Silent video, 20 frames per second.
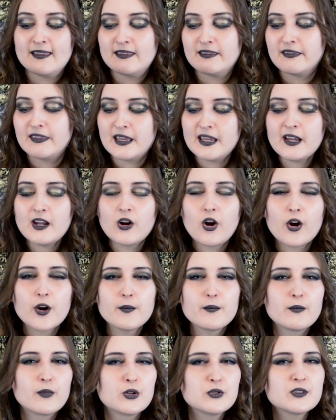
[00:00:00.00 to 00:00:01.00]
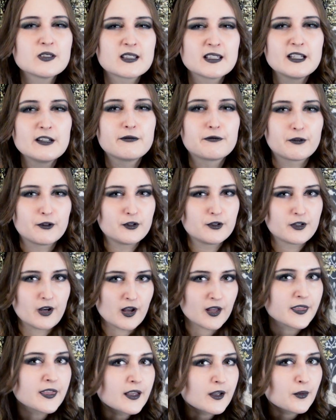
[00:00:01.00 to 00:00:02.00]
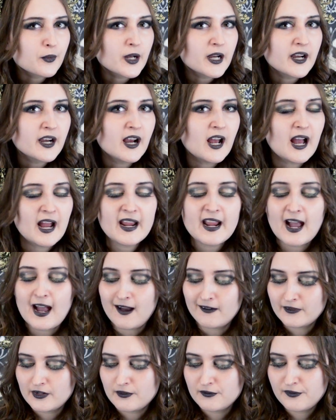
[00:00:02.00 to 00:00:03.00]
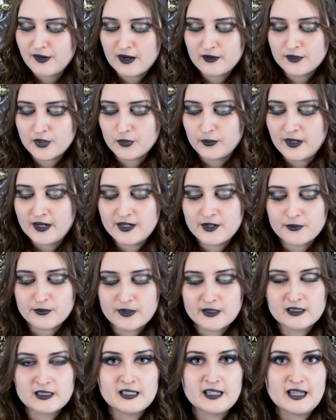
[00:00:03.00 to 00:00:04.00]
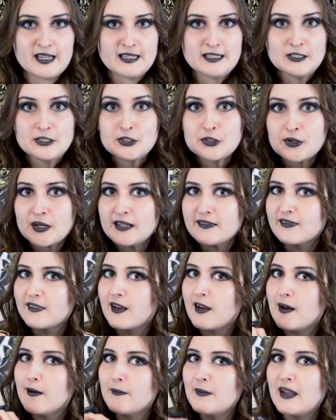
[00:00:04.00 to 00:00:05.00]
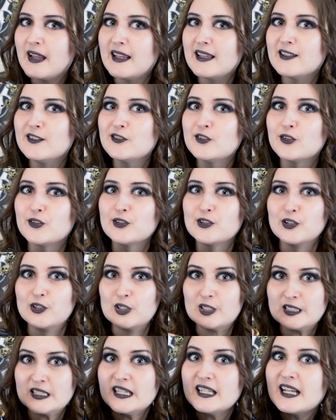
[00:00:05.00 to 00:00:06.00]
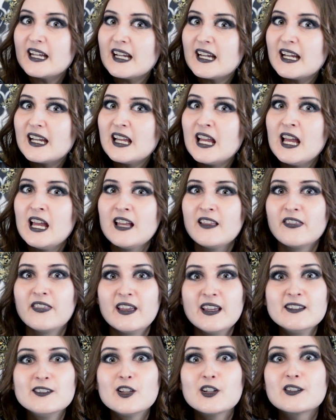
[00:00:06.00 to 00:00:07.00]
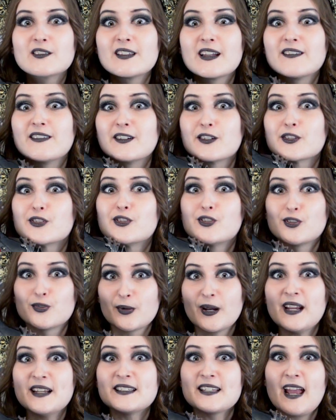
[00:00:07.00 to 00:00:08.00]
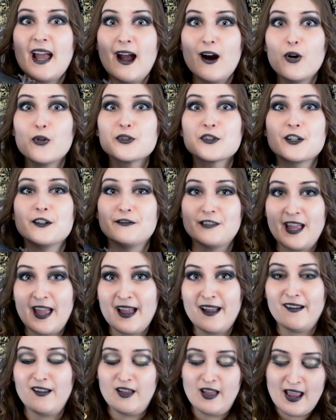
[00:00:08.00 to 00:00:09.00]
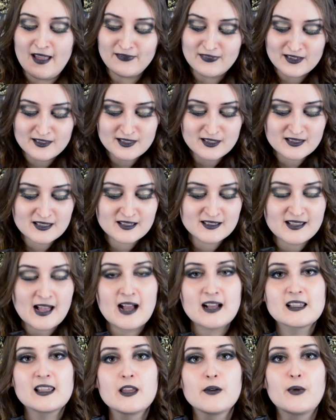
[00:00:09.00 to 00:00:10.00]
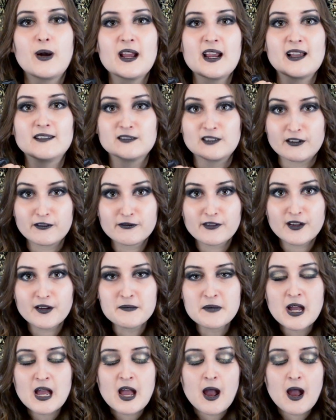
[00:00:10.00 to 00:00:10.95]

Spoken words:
They are mostly for Gothic wear. I haven't found a way to really integrate them into Lolita. They look like they're straight out of hell, and this is exactly why I love them.